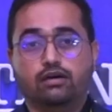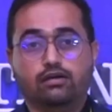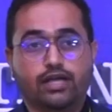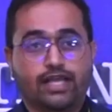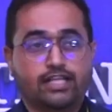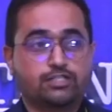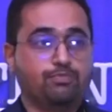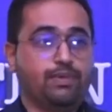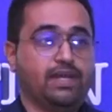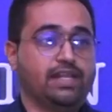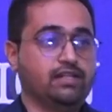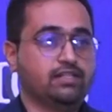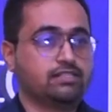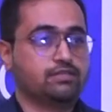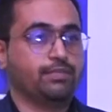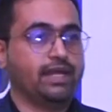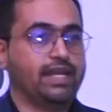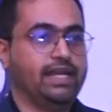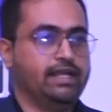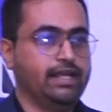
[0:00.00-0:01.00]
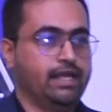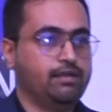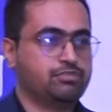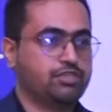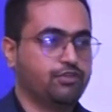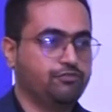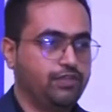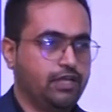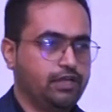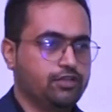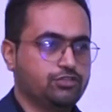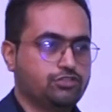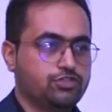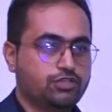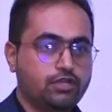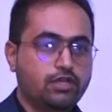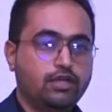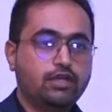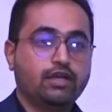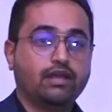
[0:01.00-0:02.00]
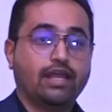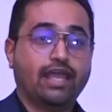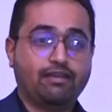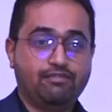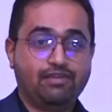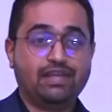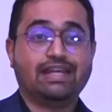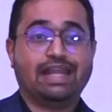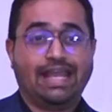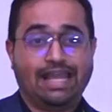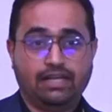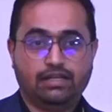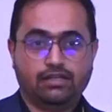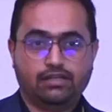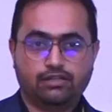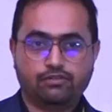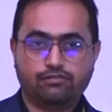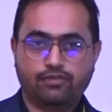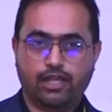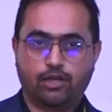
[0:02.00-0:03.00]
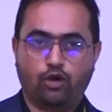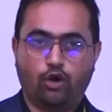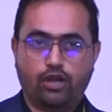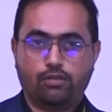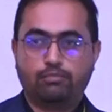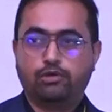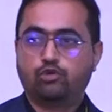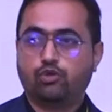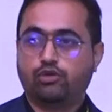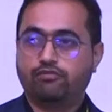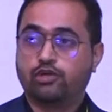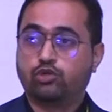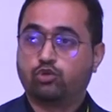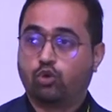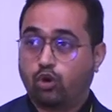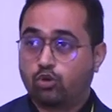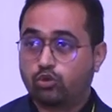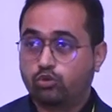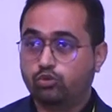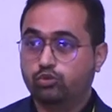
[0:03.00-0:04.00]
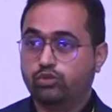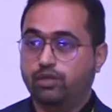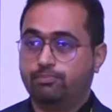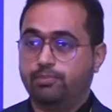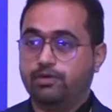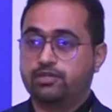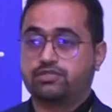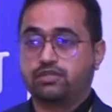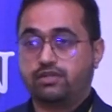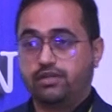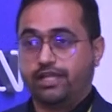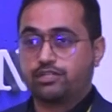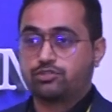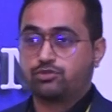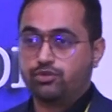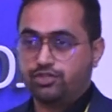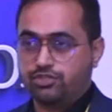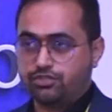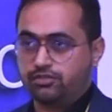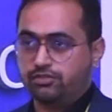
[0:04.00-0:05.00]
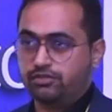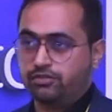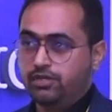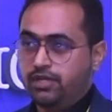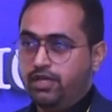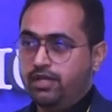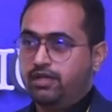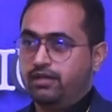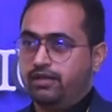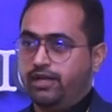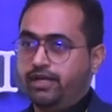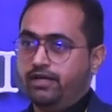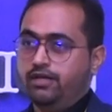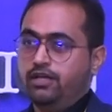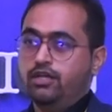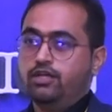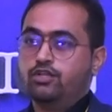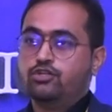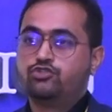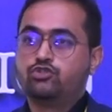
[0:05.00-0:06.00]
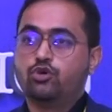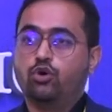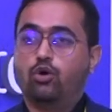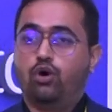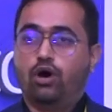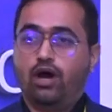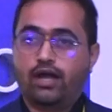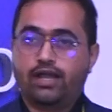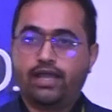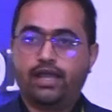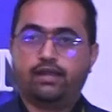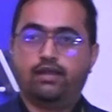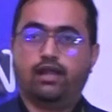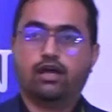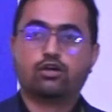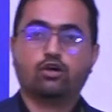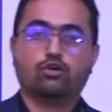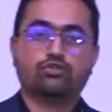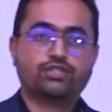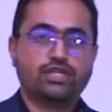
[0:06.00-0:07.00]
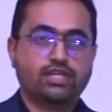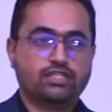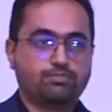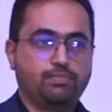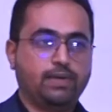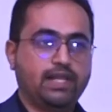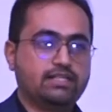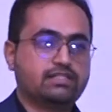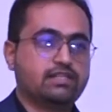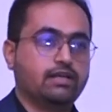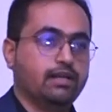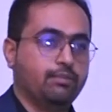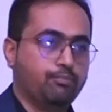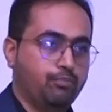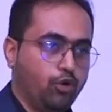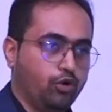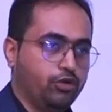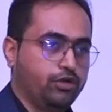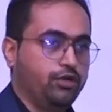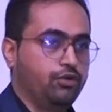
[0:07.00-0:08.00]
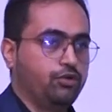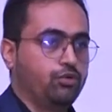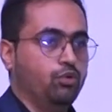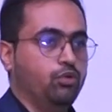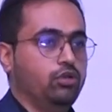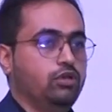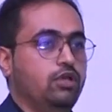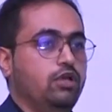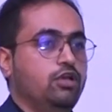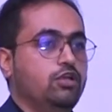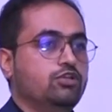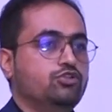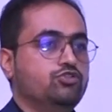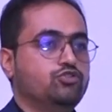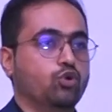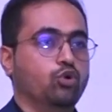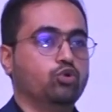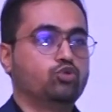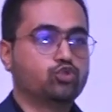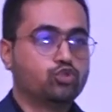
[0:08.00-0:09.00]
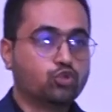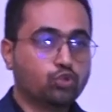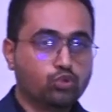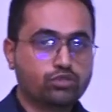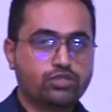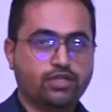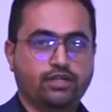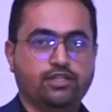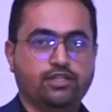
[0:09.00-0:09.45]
experienced many times if there is heavy rain, we are not able to even talk to the person next to each other, right? So again, acoustics plays an important role. So choose an